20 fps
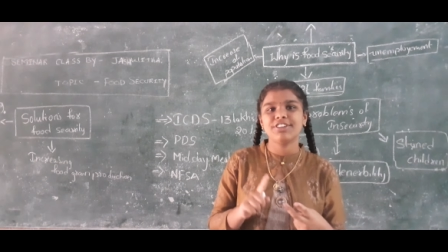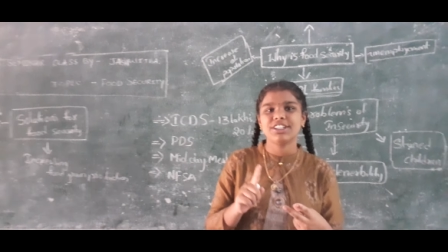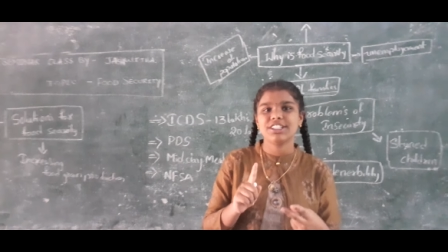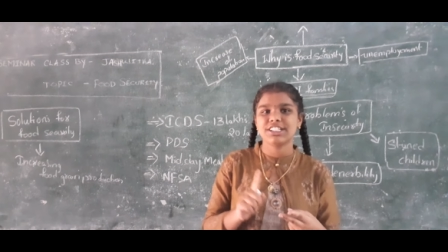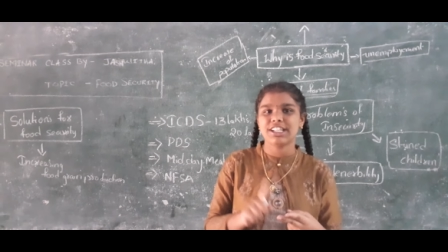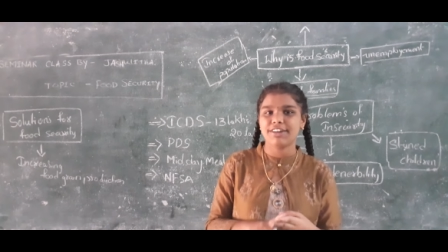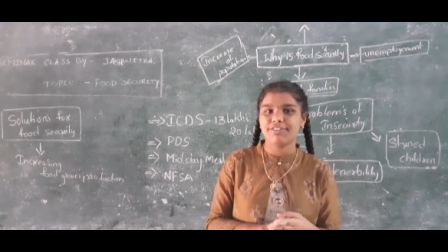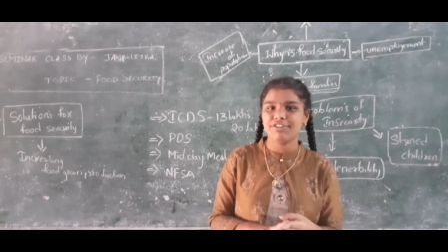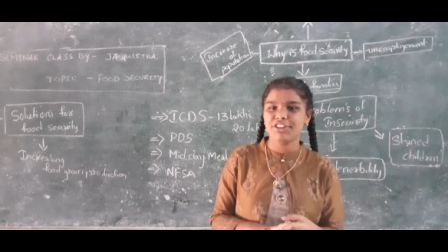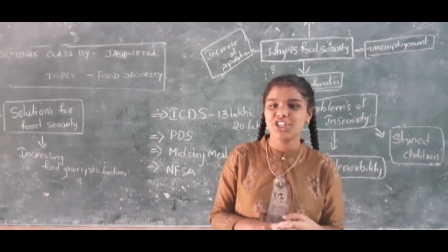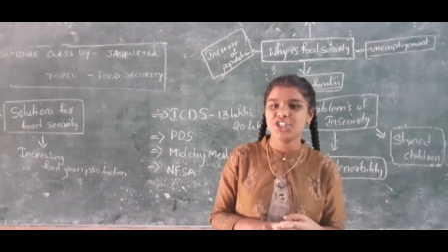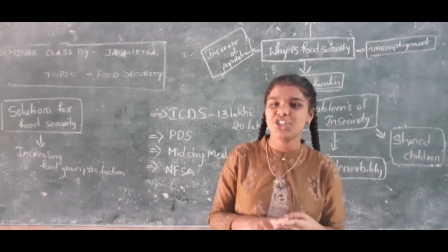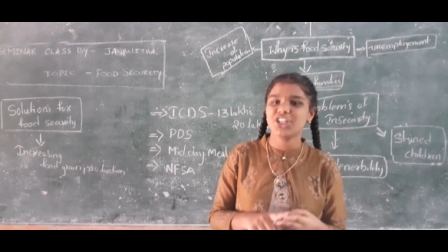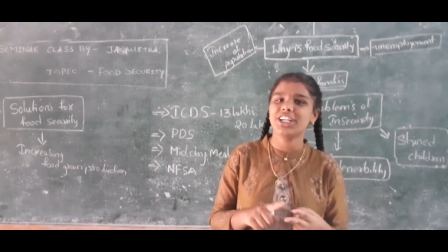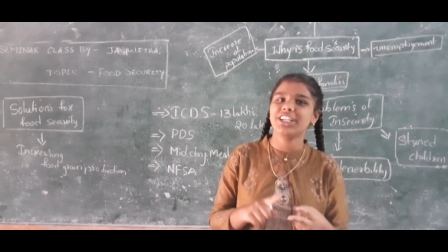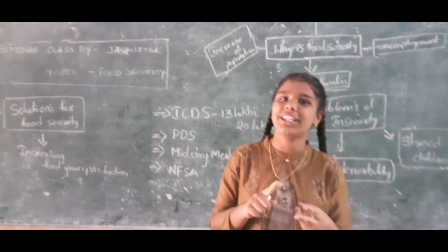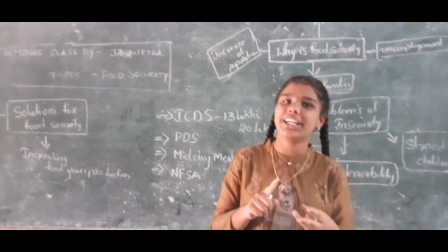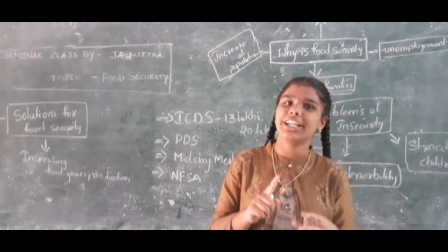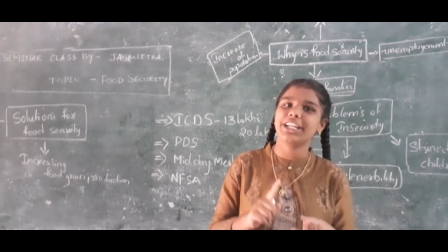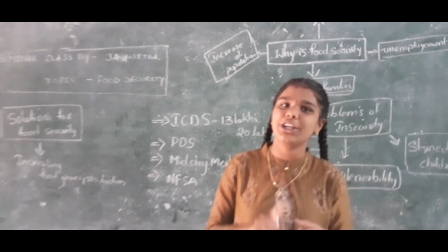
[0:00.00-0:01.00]

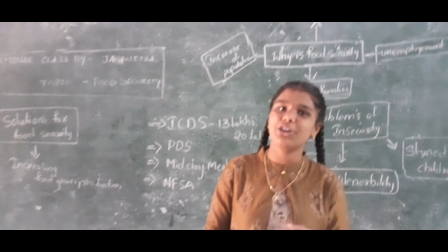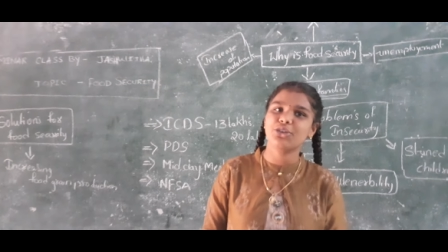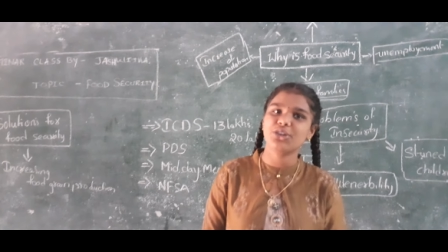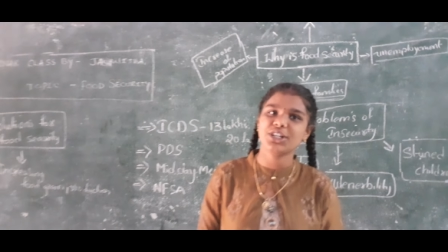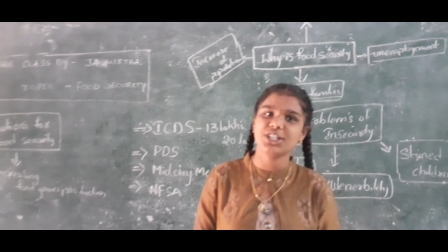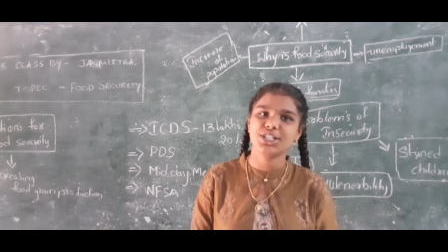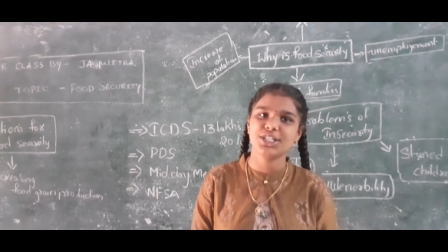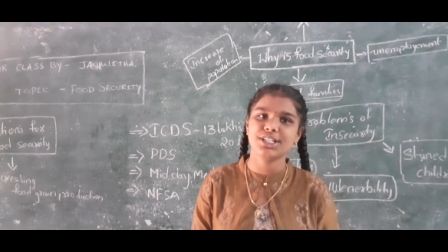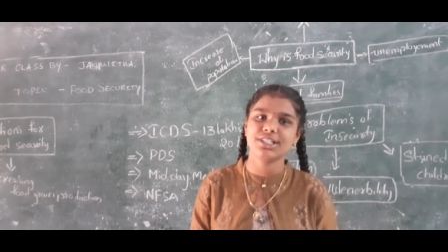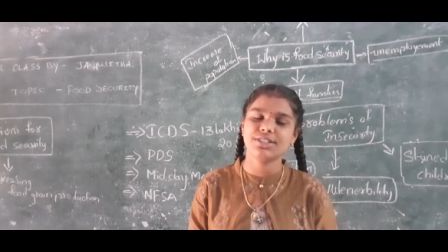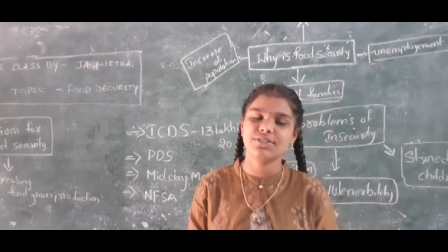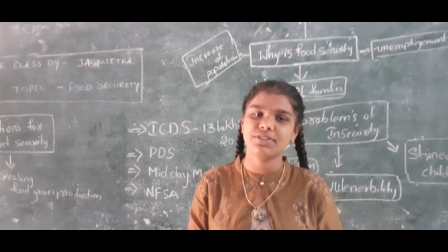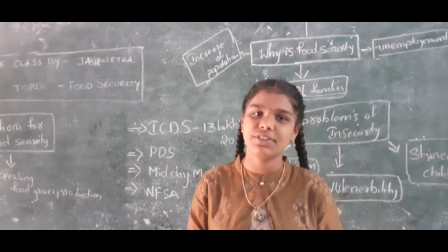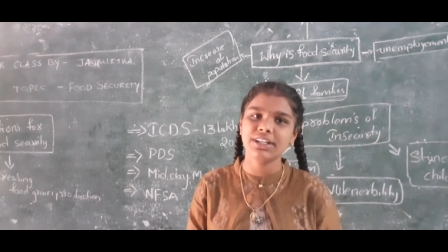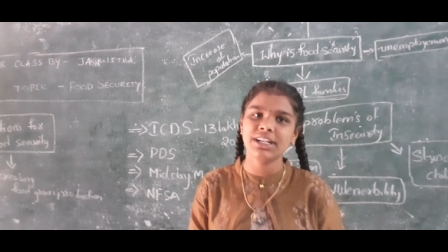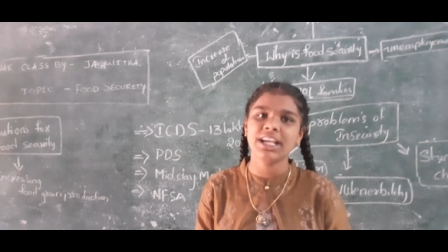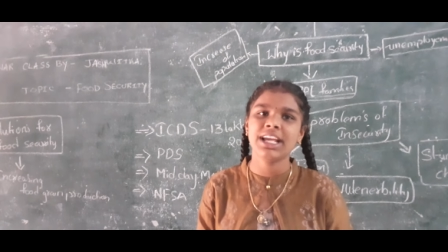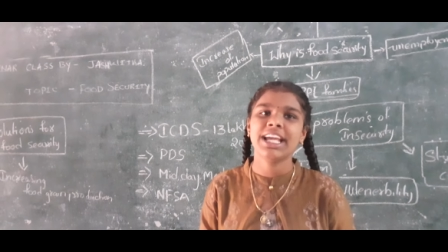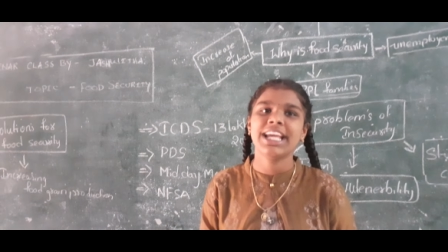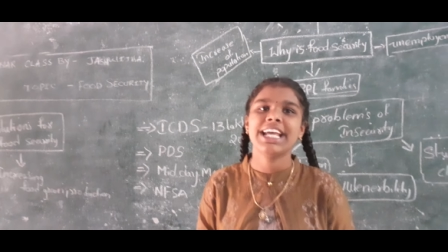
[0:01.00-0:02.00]
sufficient and nutritious food
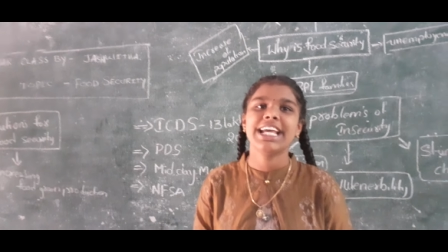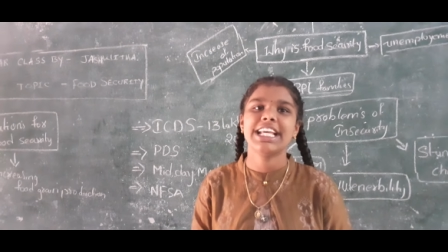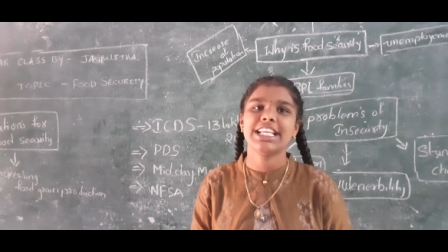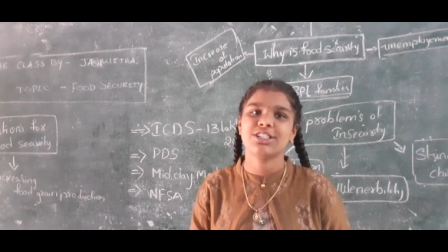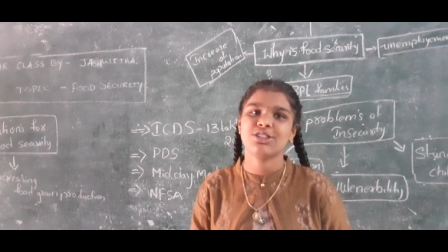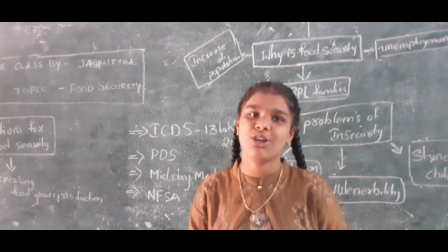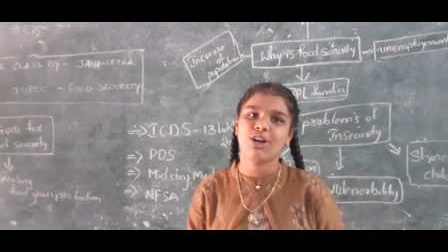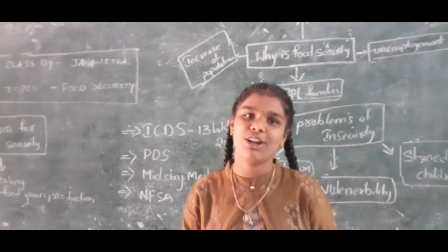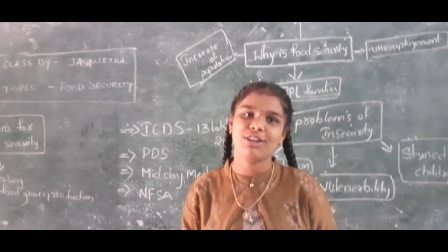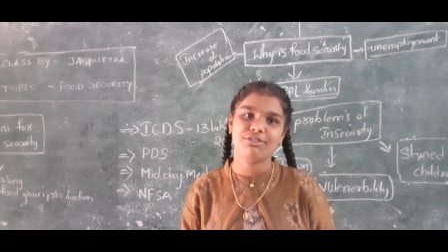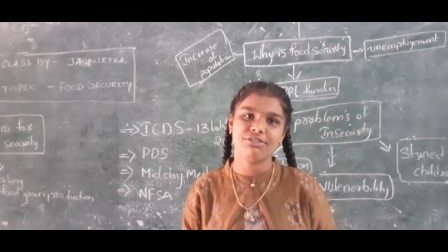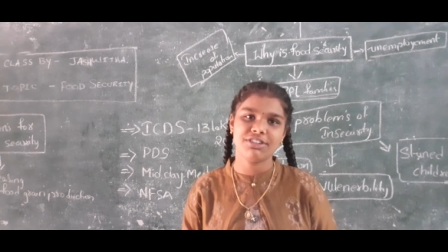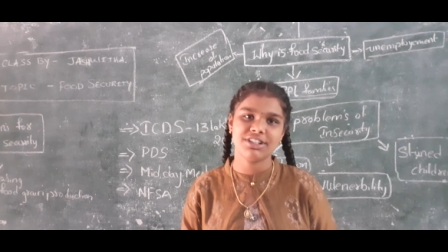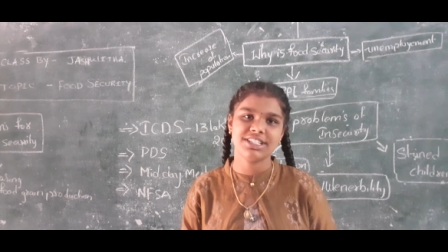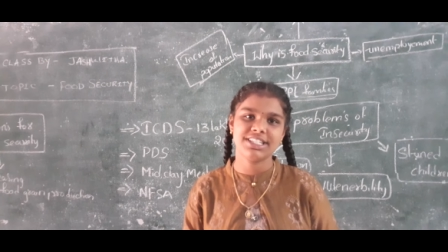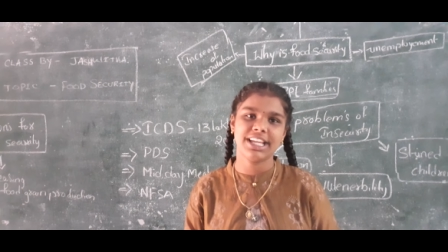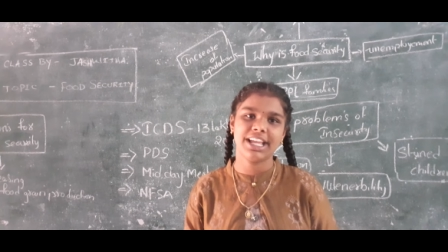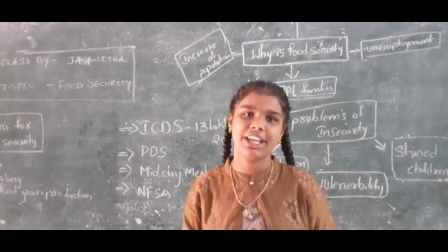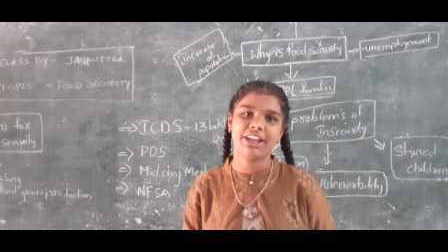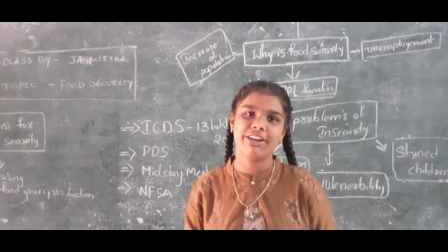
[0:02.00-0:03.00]
is called food
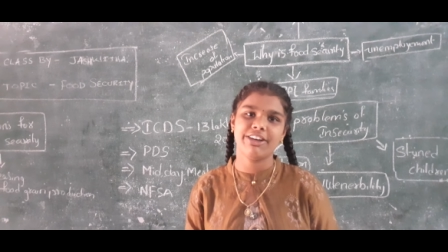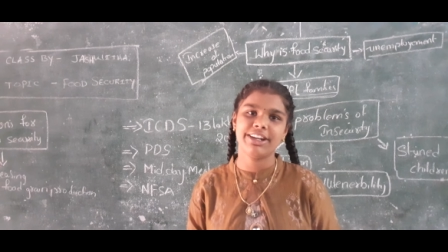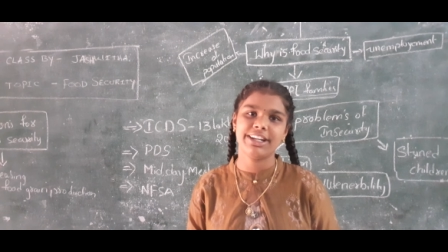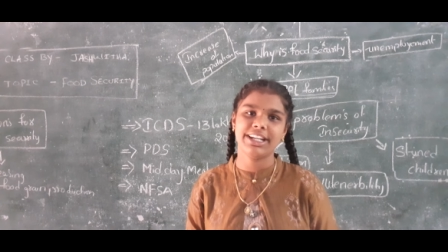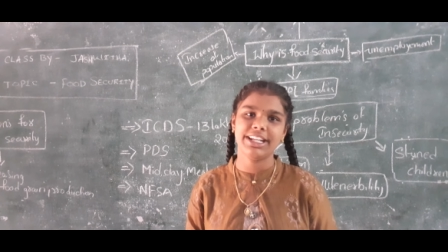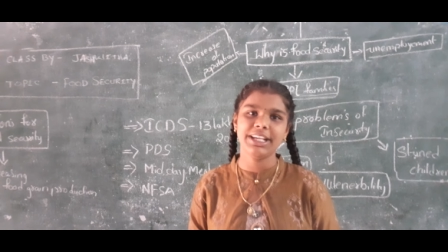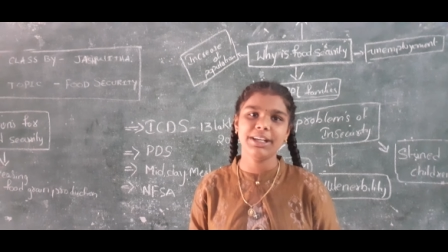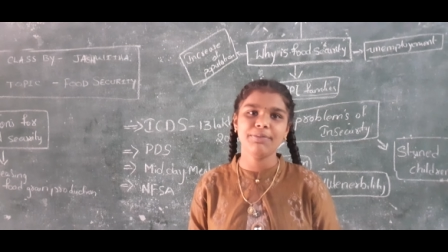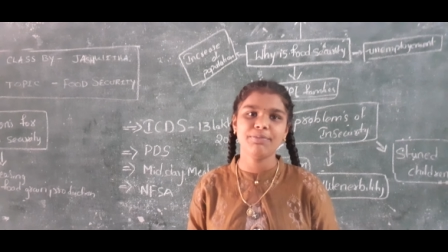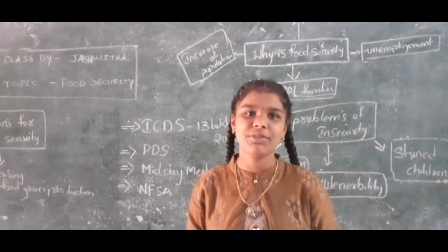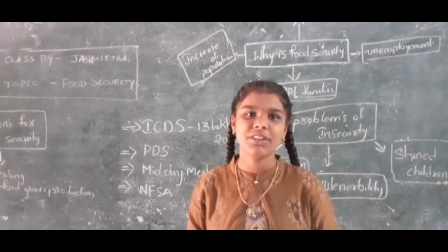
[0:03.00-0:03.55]
security.